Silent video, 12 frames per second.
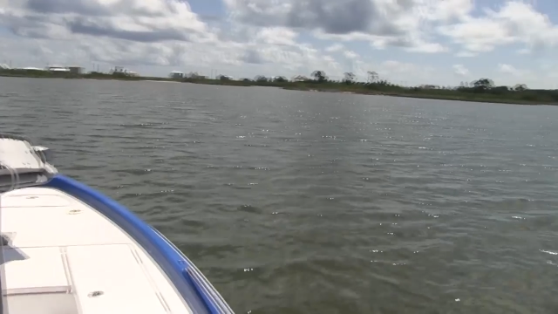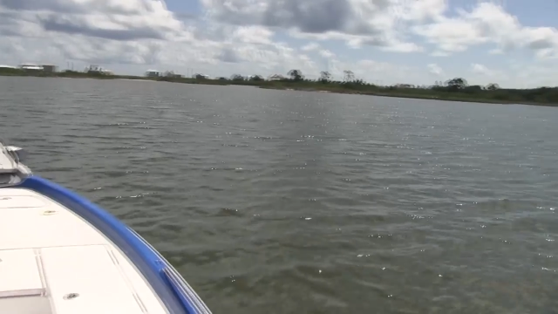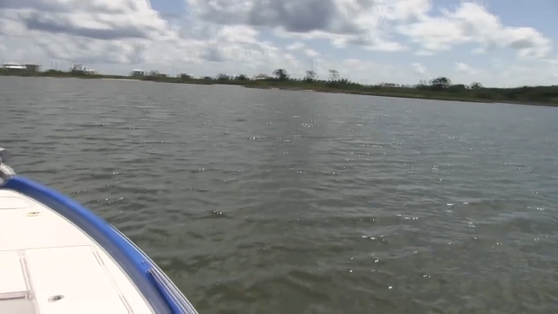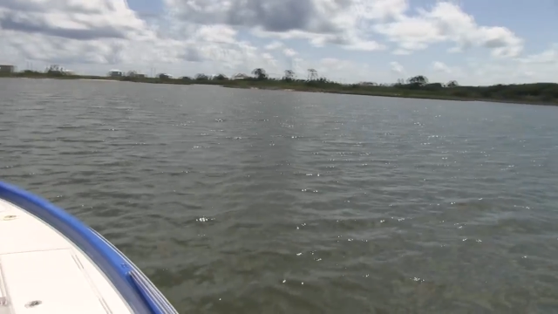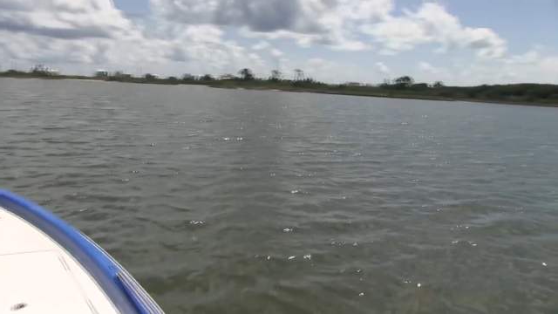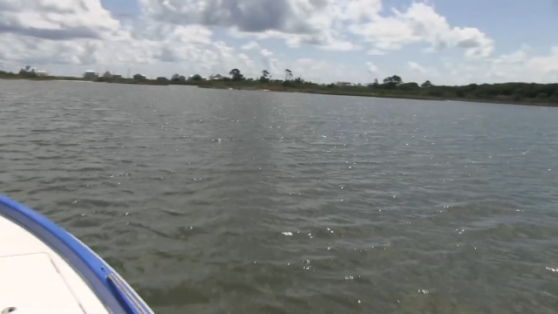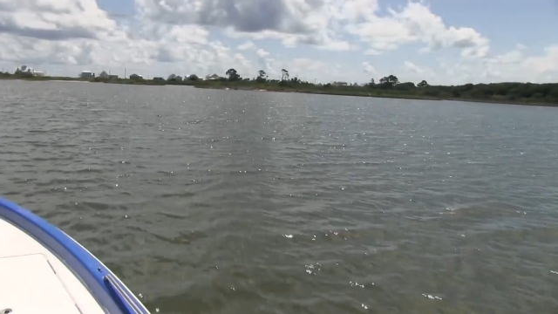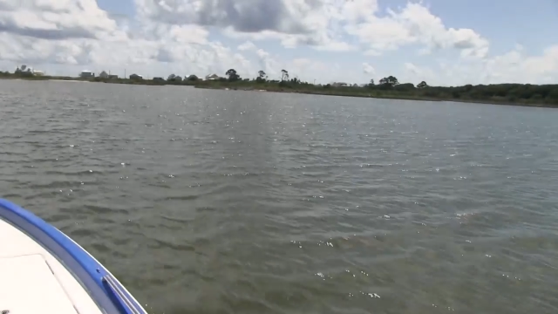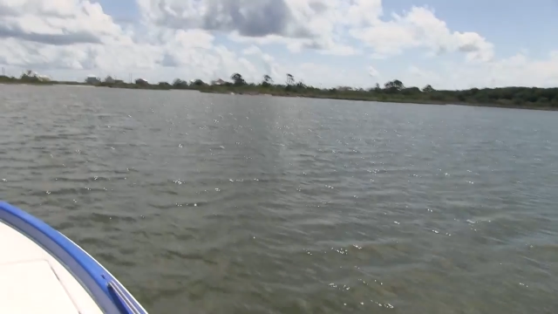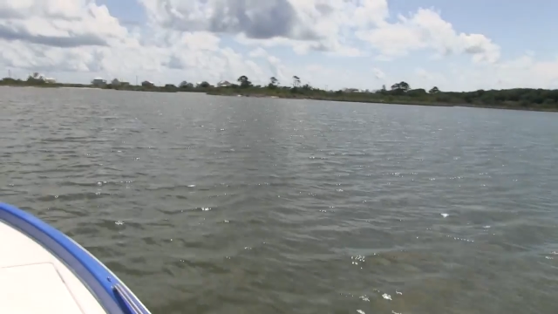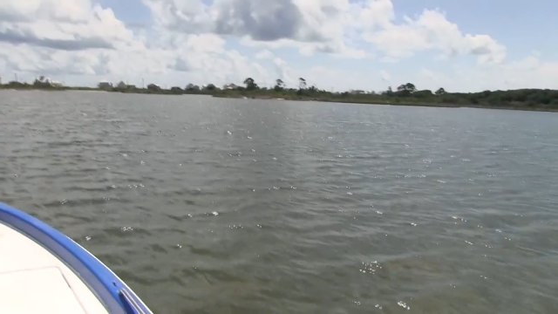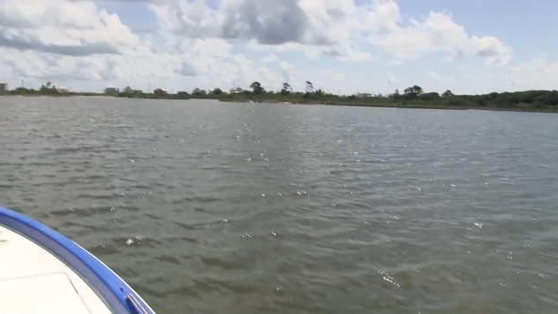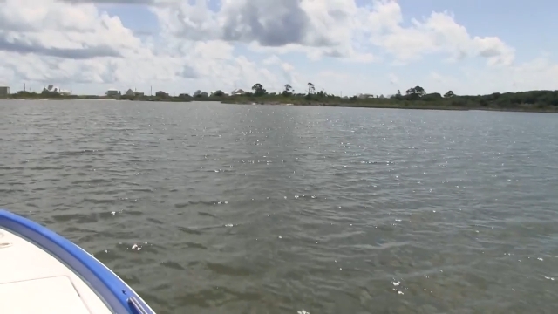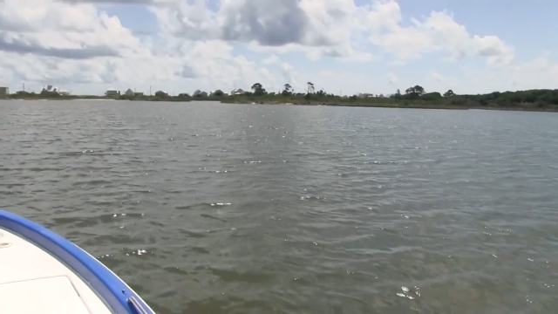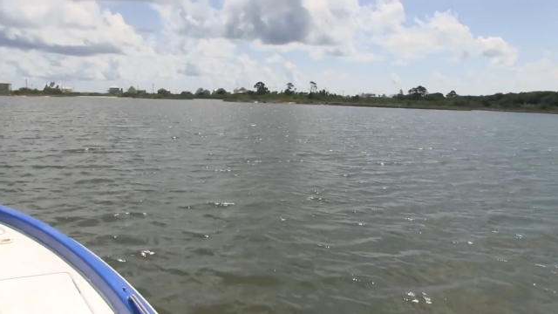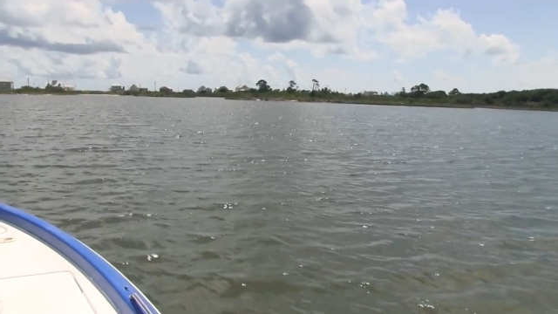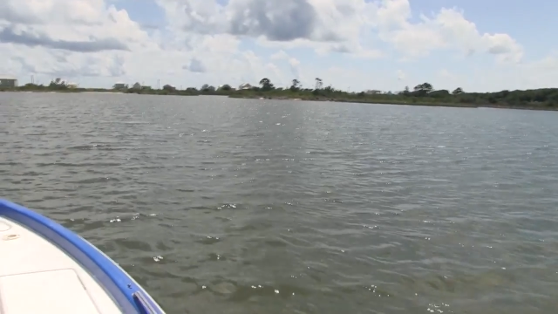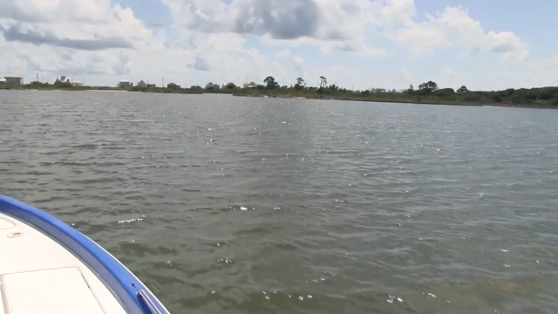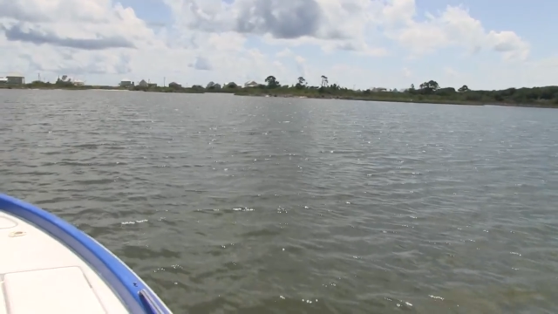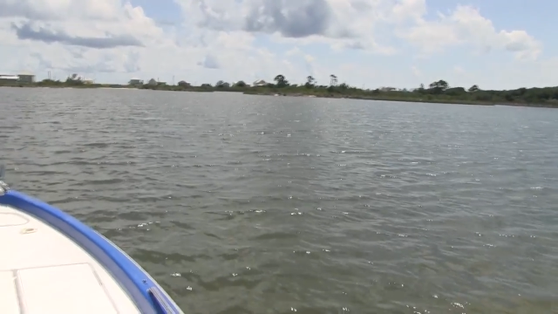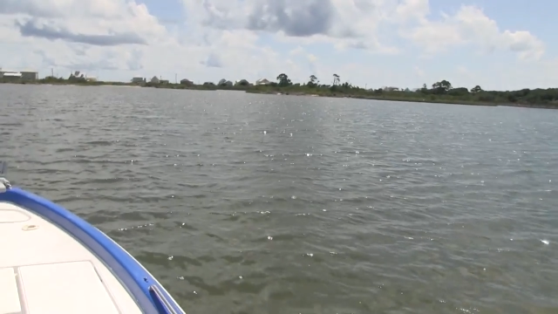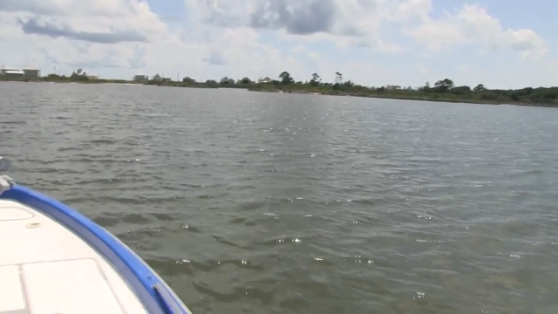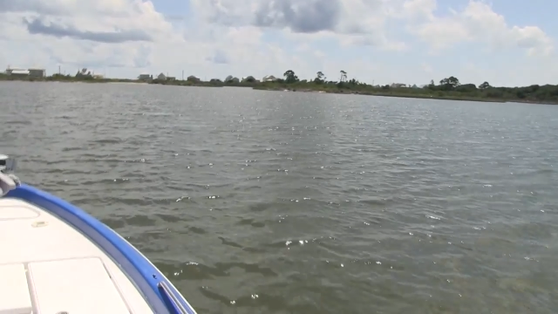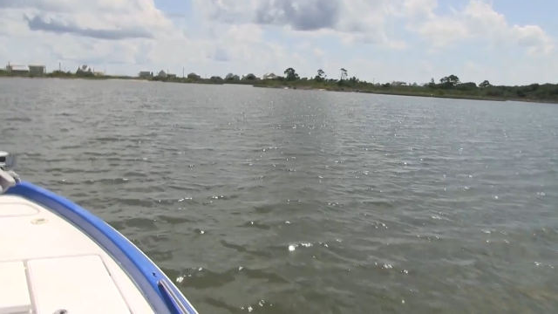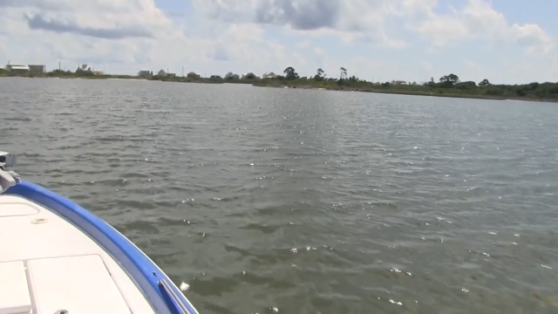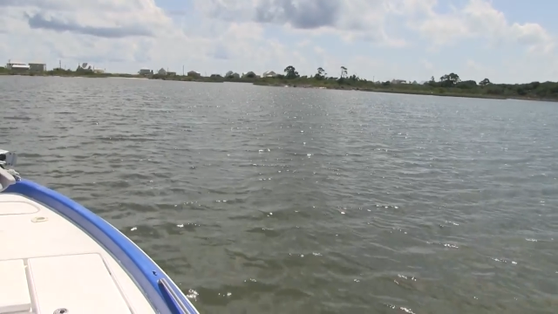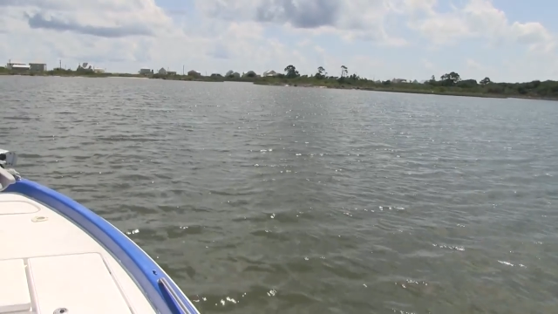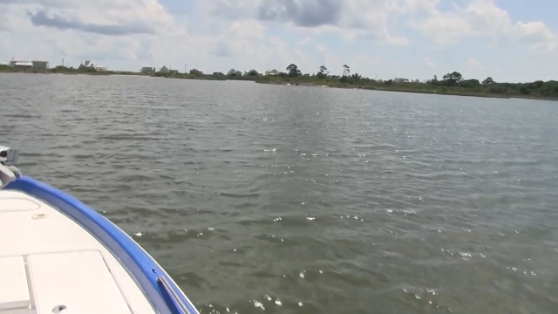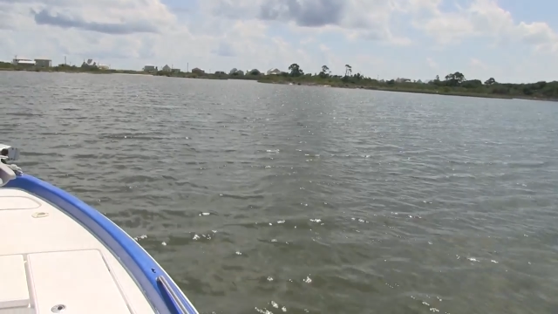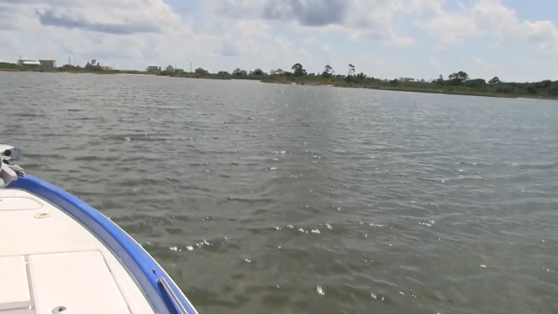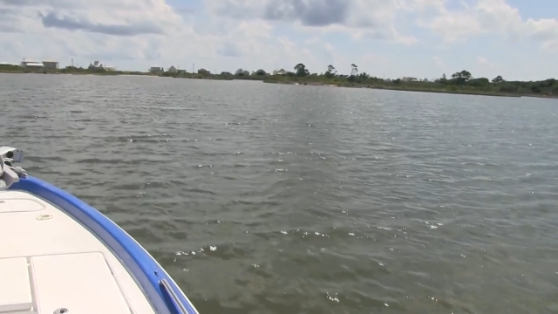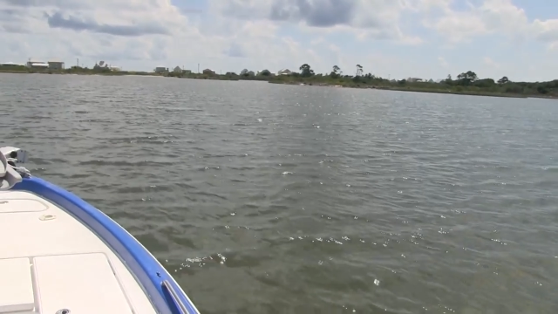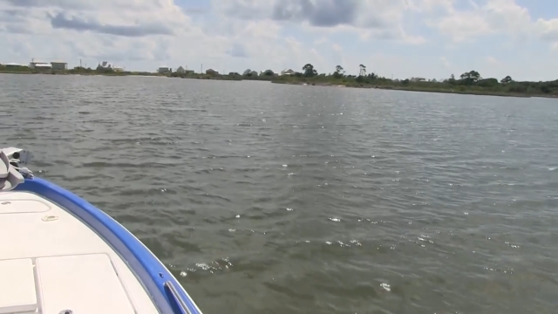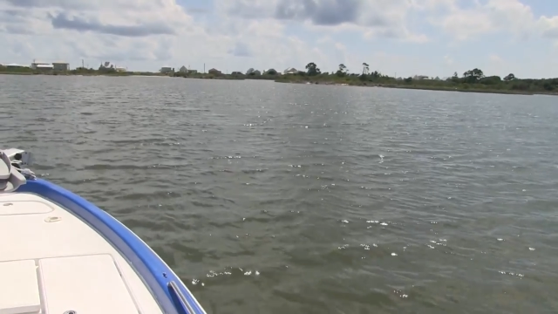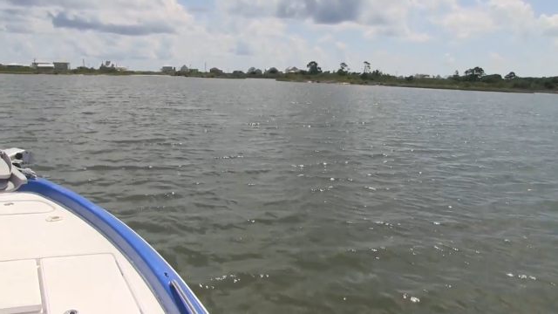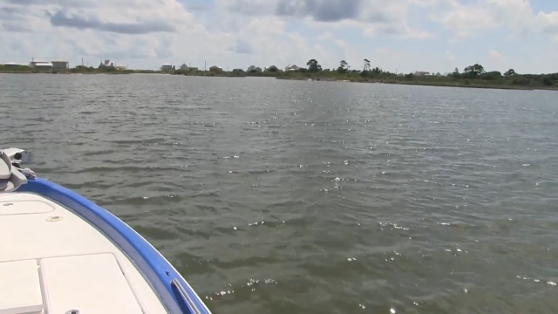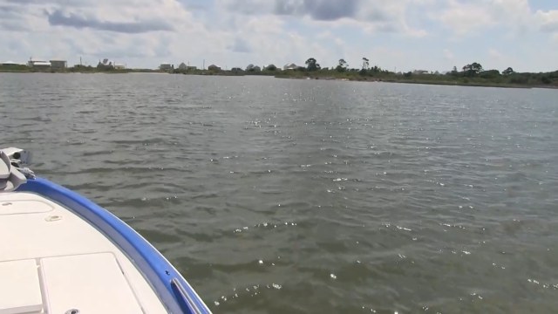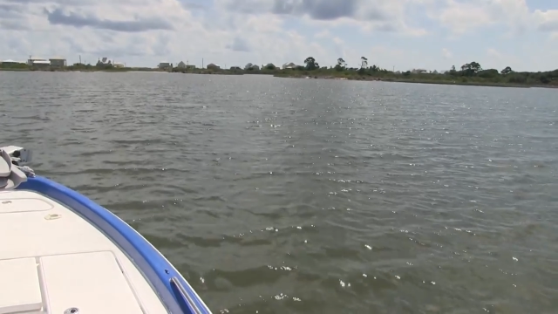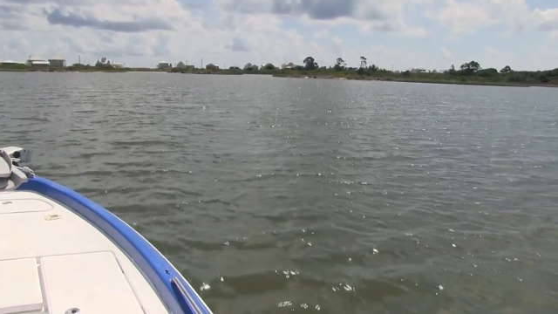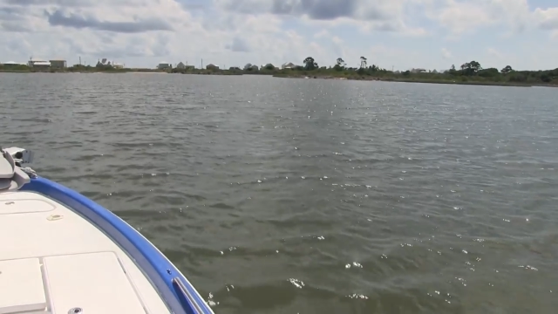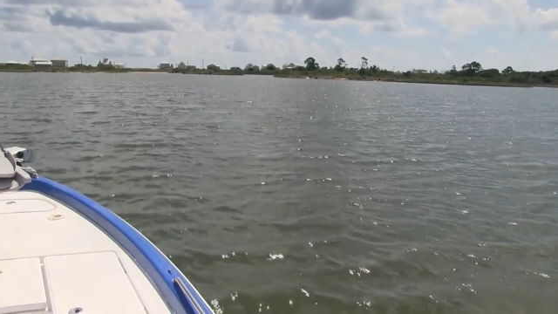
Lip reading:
Nobody's mouth can be seen.